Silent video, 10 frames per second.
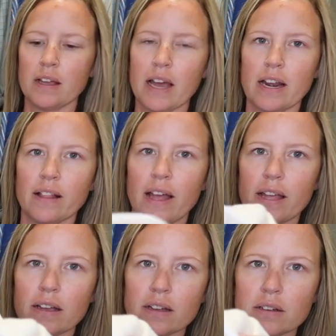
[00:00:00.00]
kind of
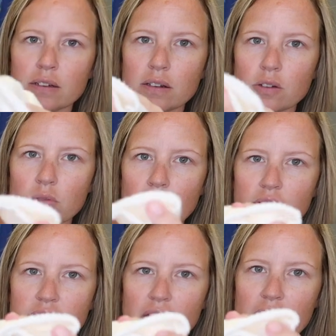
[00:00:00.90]
like
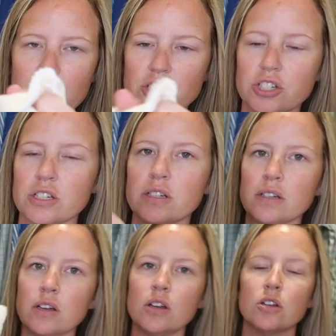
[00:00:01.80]
roughed edge,
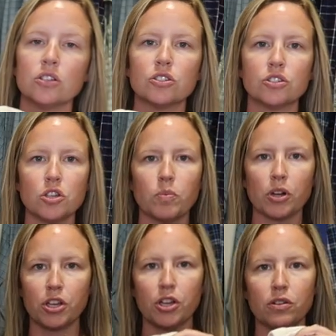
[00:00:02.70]
super
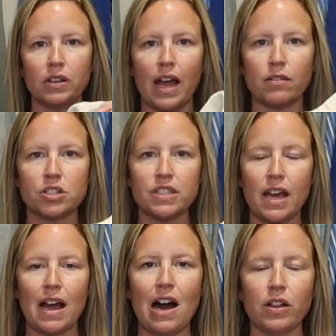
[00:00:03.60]
cute lounge
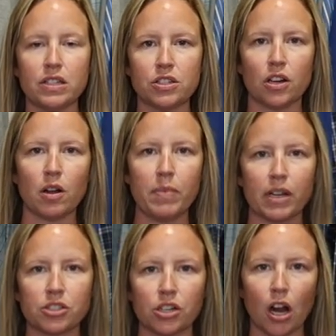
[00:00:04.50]
set. I'll insert a
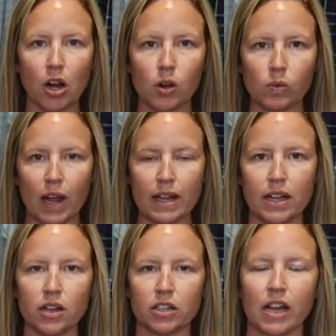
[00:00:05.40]
picture right
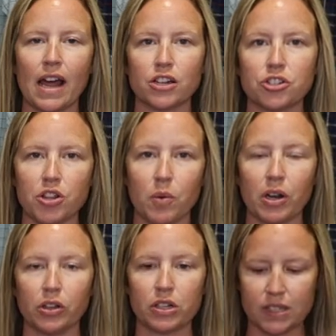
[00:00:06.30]
here to kind of show you
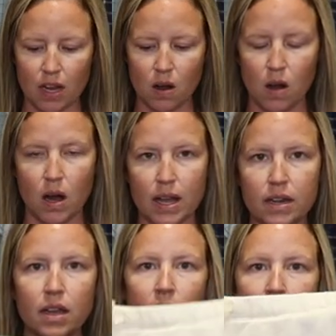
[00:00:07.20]
what it looks like
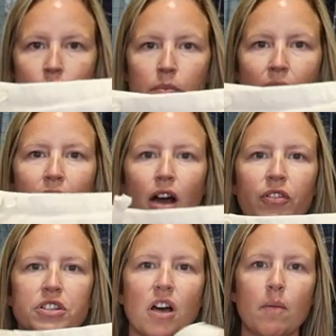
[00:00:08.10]
on, but I
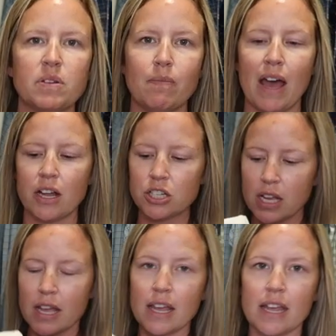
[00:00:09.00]
got the top to match.
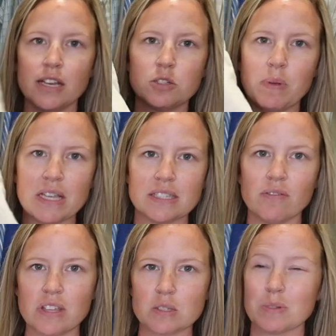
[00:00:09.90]
Each piece
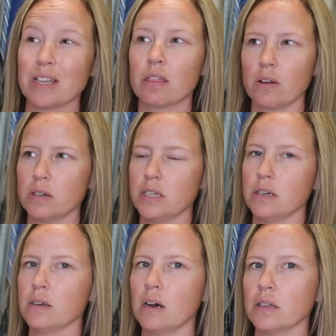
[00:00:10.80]
of this was like
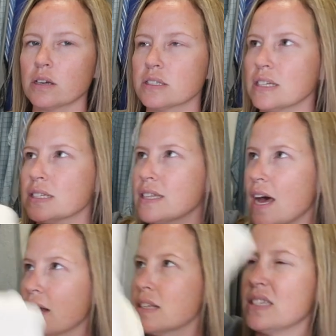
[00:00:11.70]
$13. It's
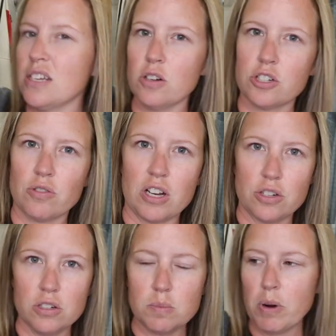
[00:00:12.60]
that Secret
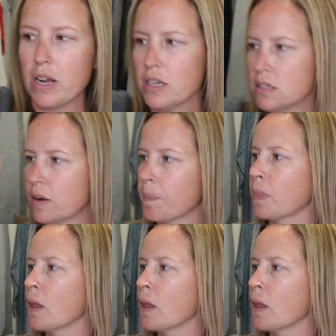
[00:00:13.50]
Treasures brand.